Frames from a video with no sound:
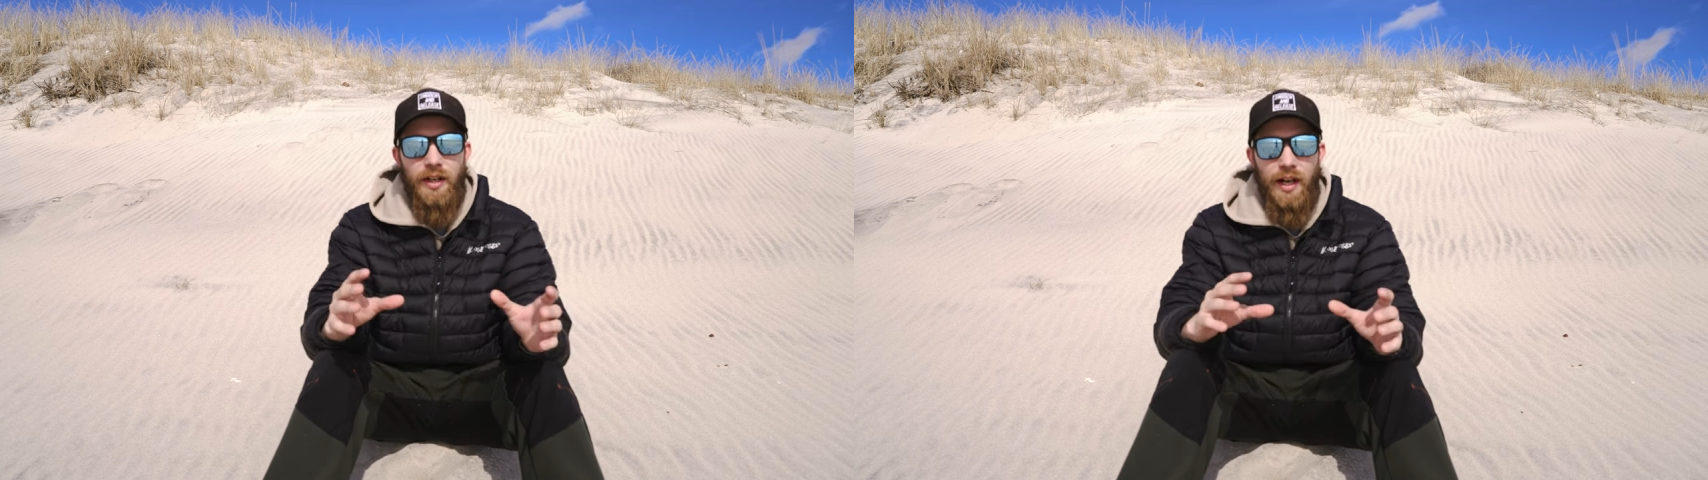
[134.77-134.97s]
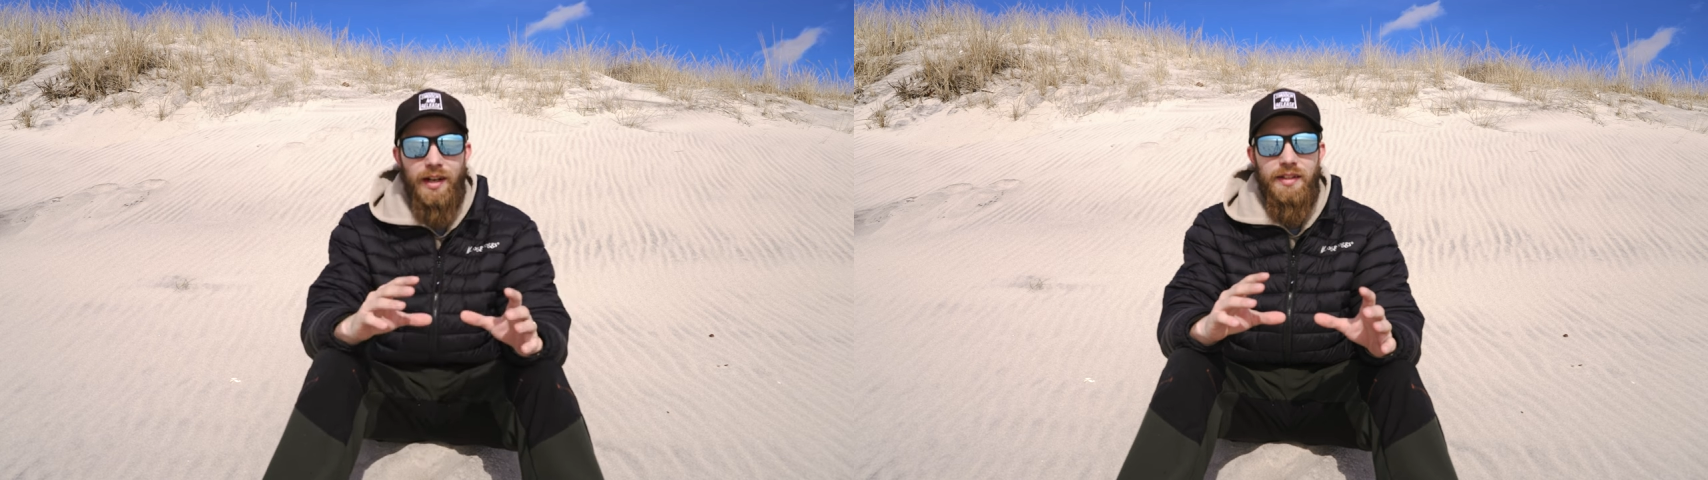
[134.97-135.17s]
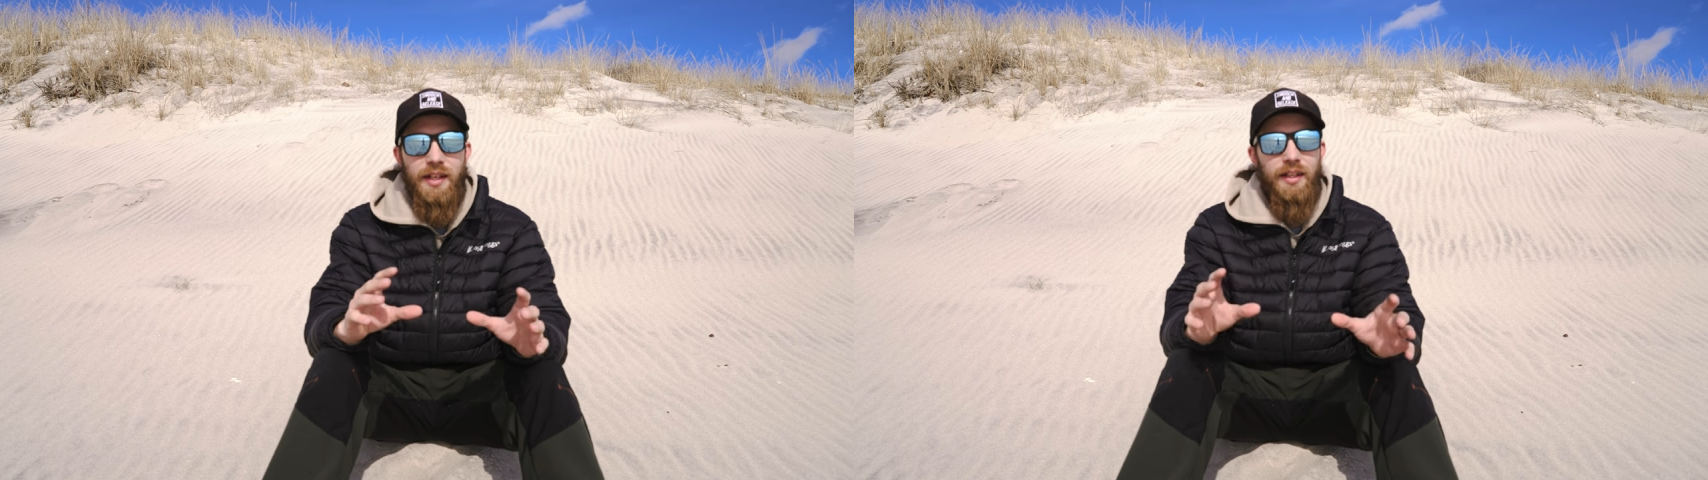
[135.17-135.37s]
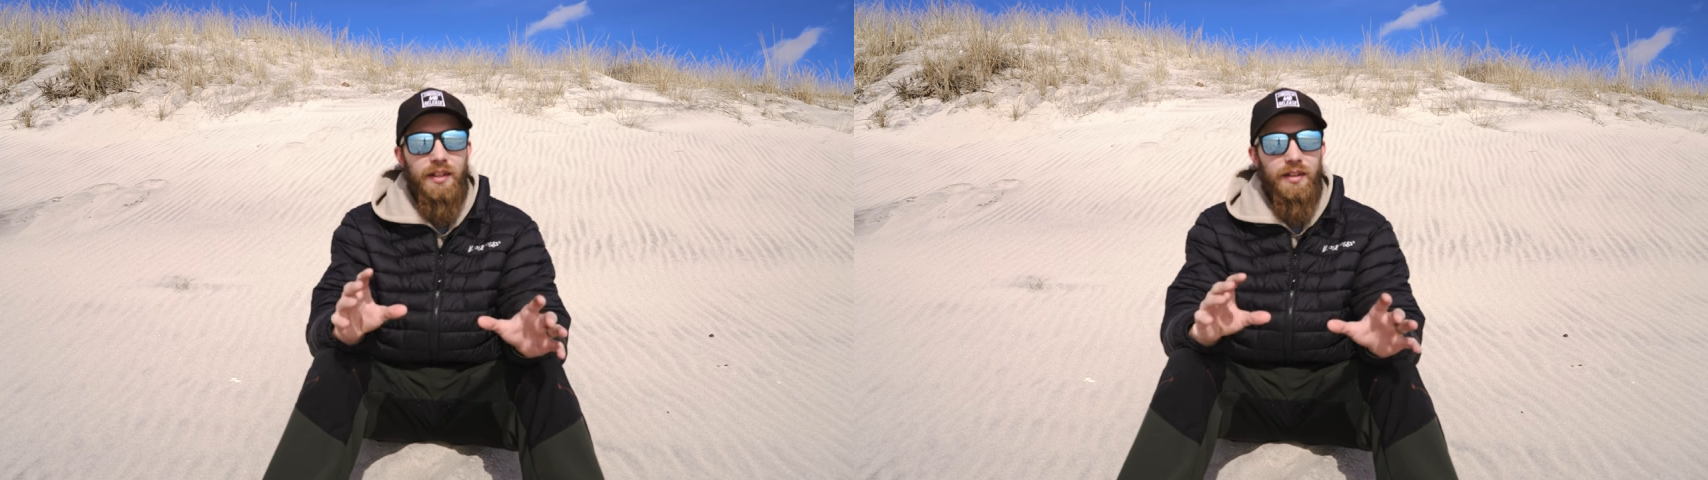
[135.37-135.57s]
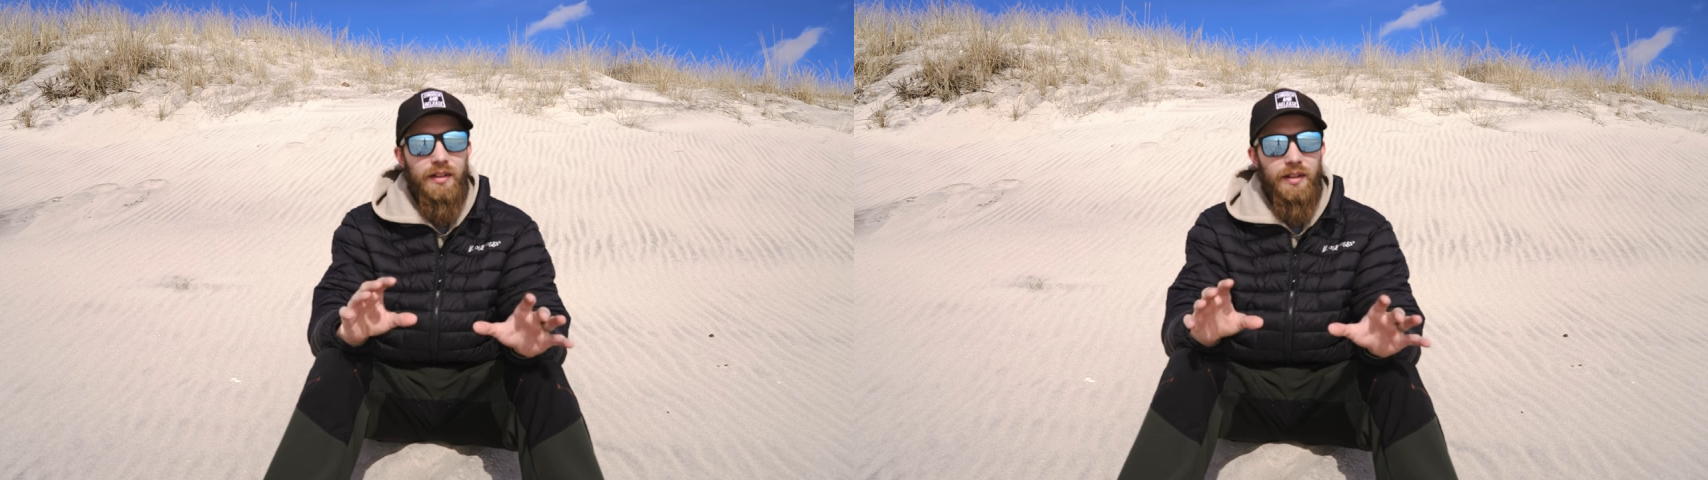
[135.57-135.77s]
kind of
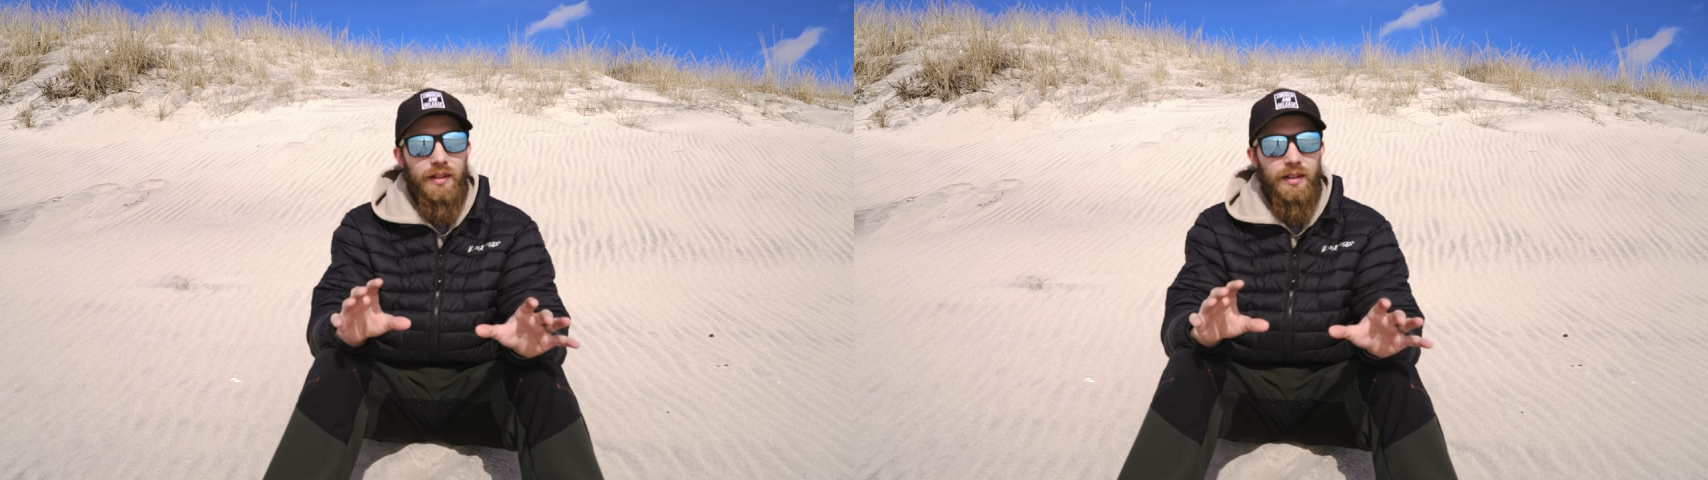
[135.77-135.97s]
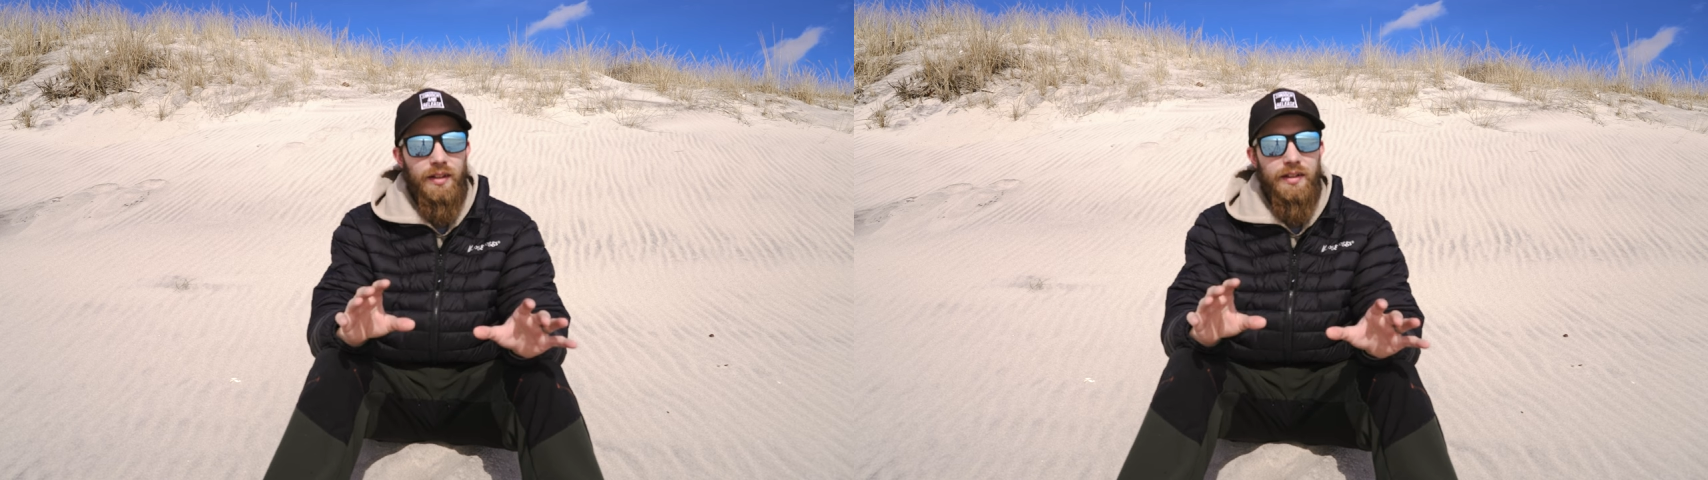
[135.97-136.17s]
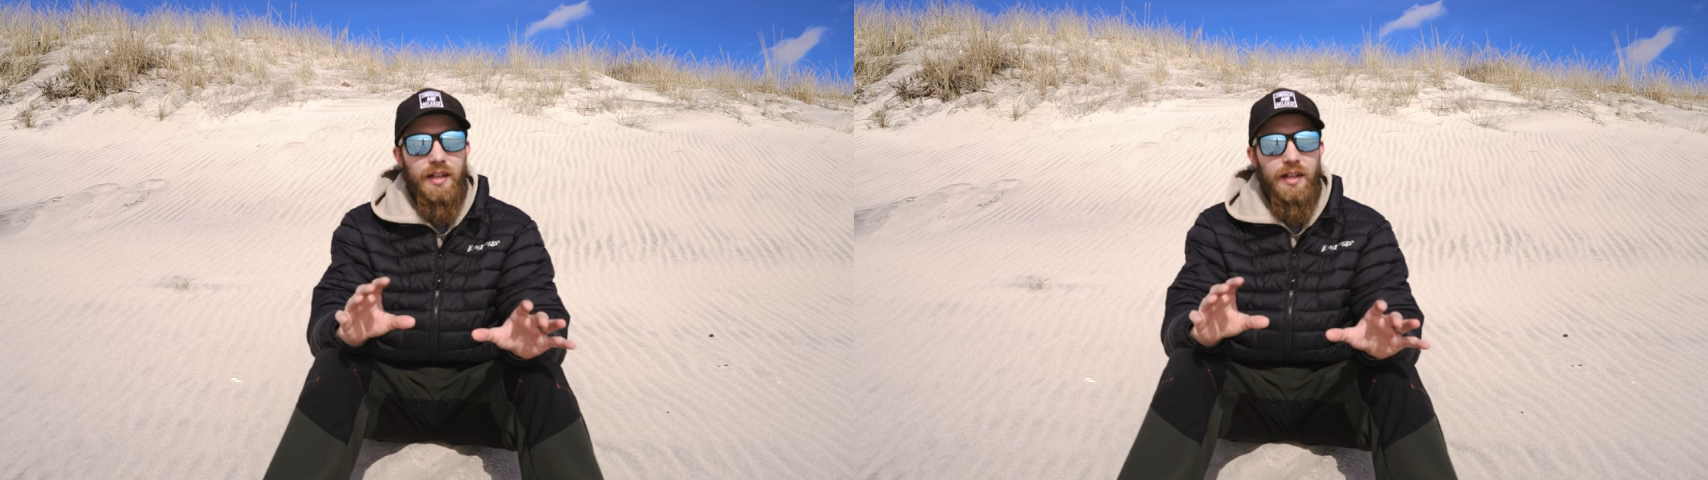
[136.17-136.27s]
taking a